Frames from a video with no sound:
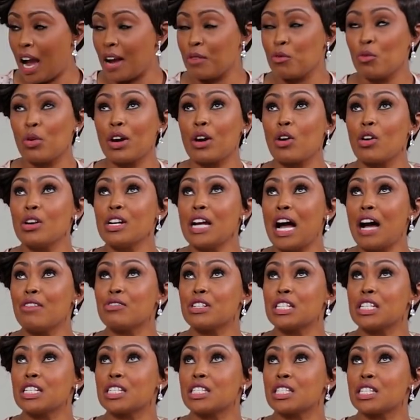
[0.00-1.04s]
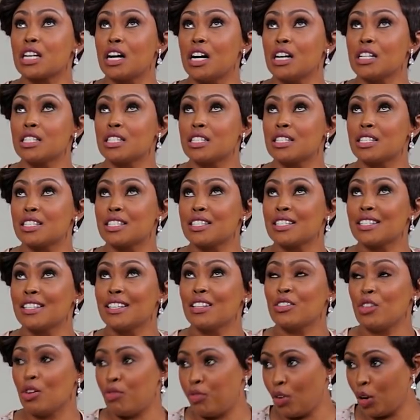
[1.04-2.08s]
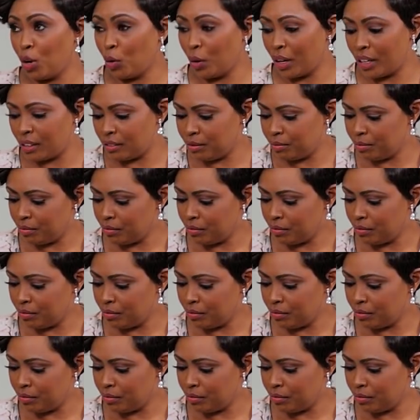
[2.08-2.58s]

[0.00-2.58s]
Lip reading: We're going to have to discuss the following.